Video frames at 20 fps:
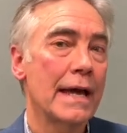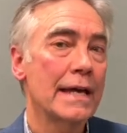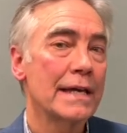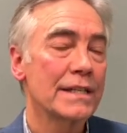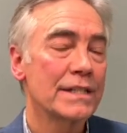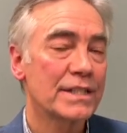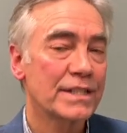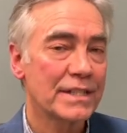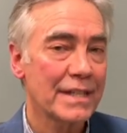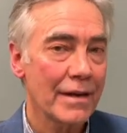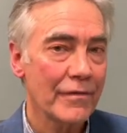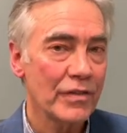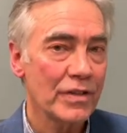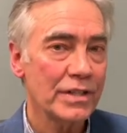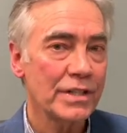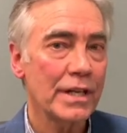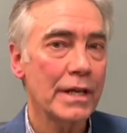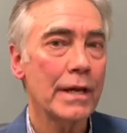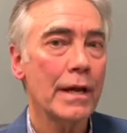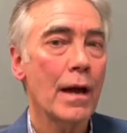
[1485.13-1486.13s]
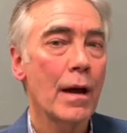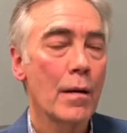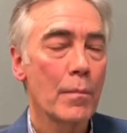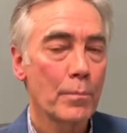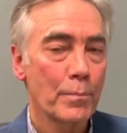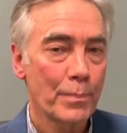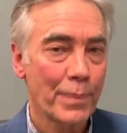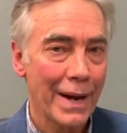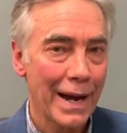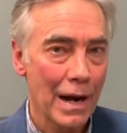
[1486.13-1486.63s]
70
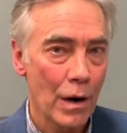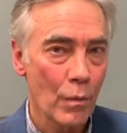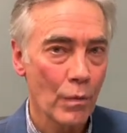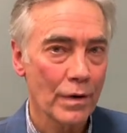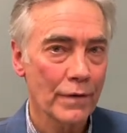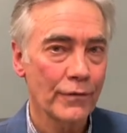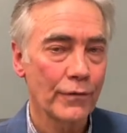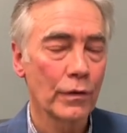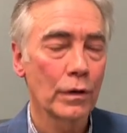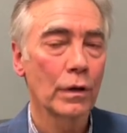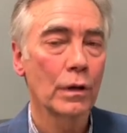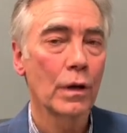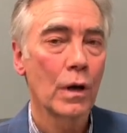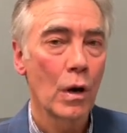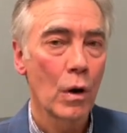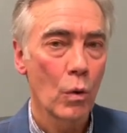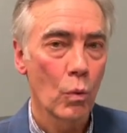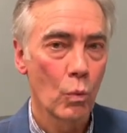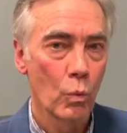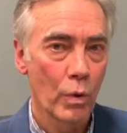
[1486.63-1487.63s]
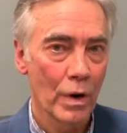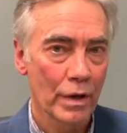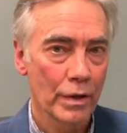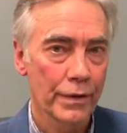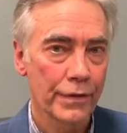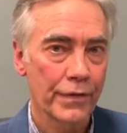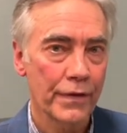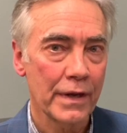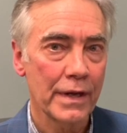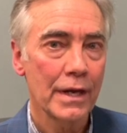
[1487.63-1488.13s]
powerful,
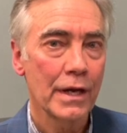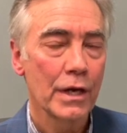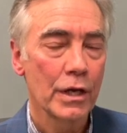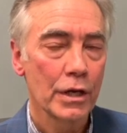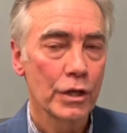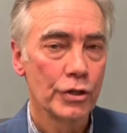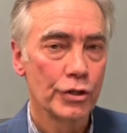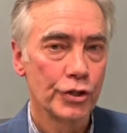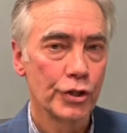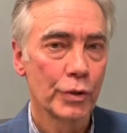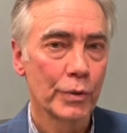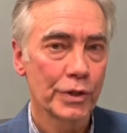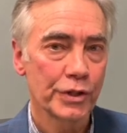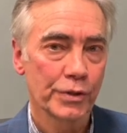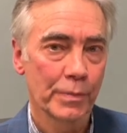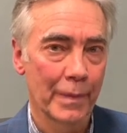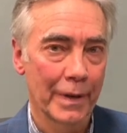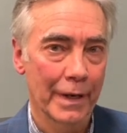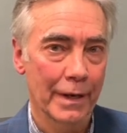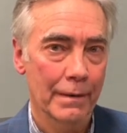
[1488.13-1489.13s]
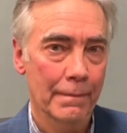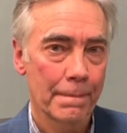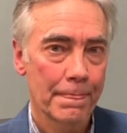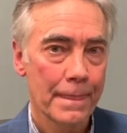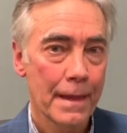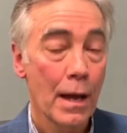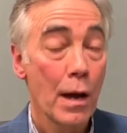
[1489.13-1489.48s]
wealthy Jewish men